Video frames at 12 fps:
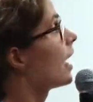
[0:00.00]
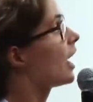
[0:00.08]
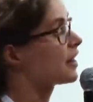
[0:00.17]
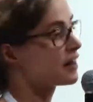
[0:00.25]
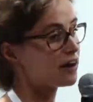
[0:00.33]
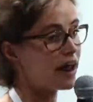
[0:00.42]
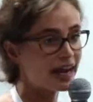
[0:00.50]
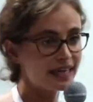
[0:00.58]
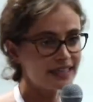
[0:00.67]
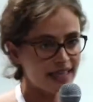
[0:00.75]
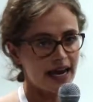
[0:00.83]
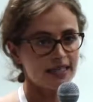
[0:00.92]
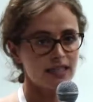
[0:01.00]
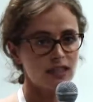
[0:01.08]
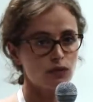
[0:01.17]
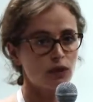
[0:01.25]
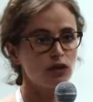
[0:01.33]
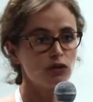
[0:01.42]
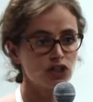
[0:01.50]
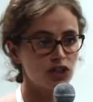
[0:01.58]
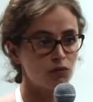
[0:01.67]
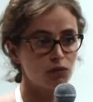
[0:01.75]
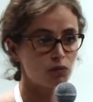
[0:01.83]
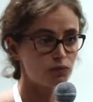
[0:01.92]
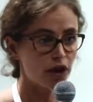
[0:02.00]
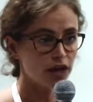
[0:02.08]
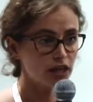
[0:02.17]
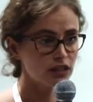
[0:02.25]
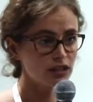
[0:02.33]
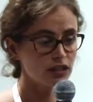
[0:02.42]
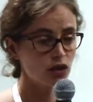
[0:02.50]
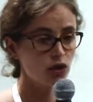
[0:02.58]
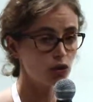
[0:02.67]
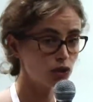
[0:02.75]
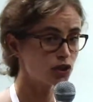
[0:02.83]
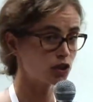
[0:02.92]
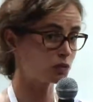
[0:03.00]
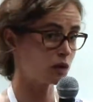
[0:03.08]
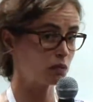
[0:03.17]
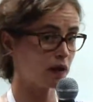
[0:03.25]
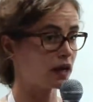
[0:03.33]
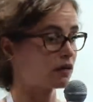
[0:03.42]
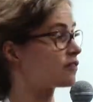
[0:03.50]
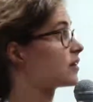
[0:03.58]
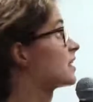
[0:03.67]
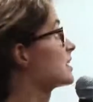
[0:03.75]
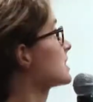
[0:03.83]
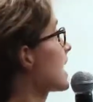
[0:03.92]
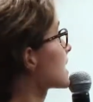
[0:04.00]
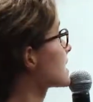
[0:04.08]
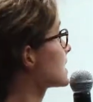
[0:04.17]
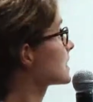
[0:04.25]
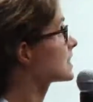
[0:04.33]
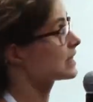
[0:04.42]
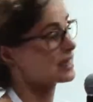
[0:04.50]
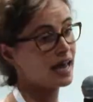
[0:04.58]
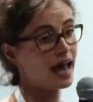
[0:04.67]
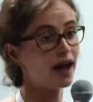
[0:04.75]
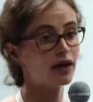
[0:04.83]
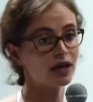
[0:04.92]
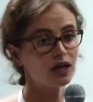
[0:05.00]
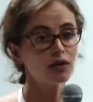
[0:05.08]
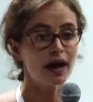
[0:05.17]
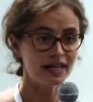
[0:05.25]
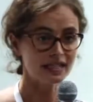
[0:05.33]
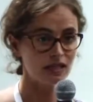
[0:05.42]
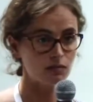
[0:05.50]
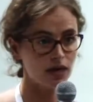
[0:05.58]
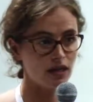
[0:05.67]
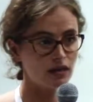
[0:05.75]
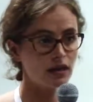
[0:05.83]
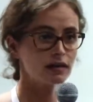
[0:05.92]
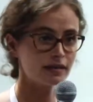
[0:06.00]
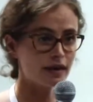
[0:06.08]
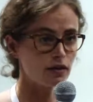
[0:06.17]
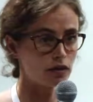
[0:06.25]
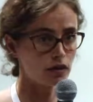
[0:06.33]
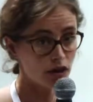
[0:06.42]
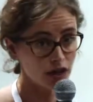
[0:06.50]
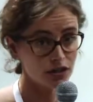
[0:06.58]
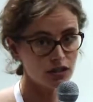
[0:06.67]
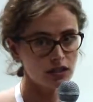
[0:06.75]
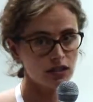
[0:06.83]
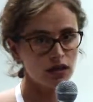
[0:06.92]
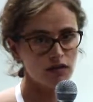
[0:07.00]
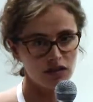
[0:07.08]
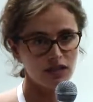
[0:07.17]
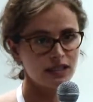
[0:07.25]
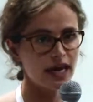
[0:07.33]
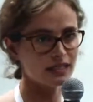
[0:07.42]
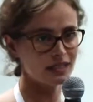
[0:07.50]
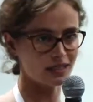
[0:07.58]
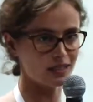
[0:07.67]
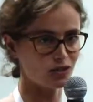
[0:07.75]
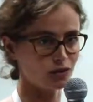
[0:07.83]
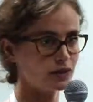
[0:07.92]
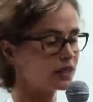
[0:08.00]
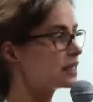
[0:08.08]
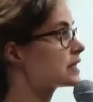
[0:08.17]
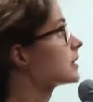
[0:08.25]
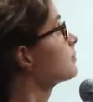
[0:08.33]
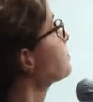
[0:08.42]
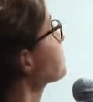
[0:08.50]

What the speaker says: Are there any taxes when you ship your products? Who should be paying for these taxes? How can you estimate the costs of these taxes and duties?